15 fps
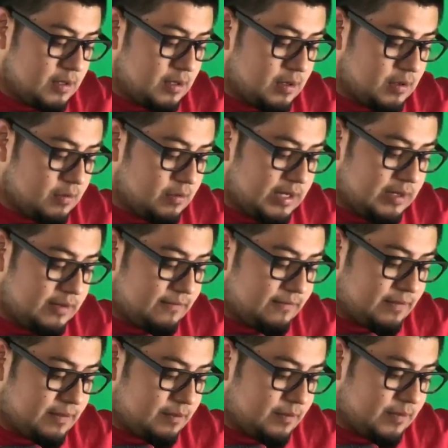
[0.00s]
away
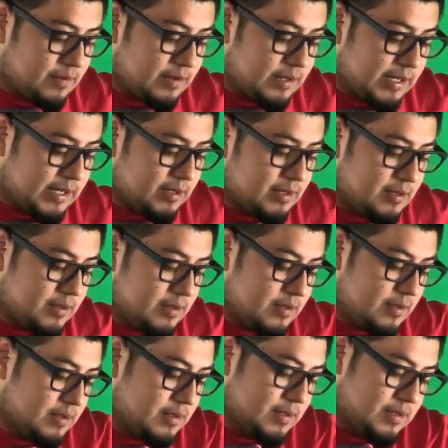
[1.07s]
from their neck.
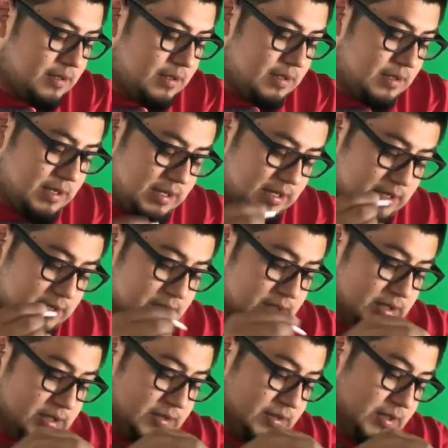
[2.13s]
And then
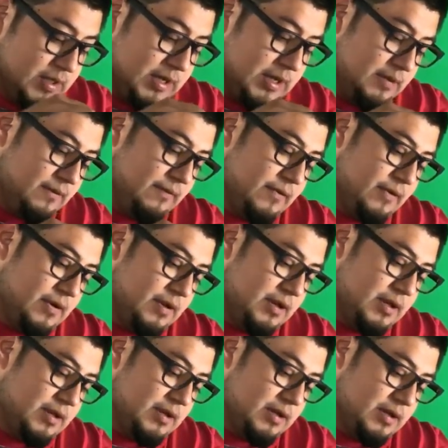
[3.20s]
just invert
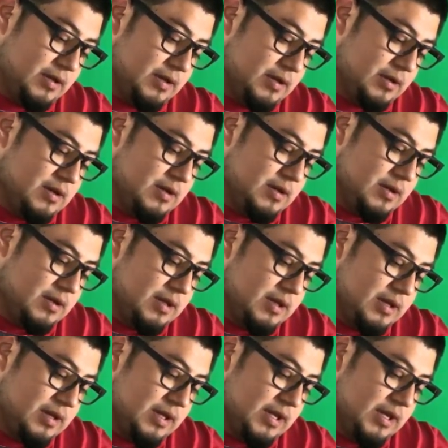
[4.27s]
the
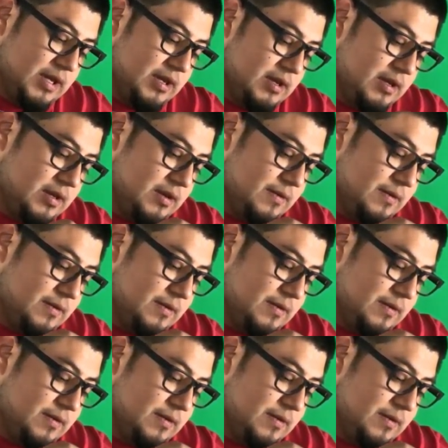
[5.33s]
thing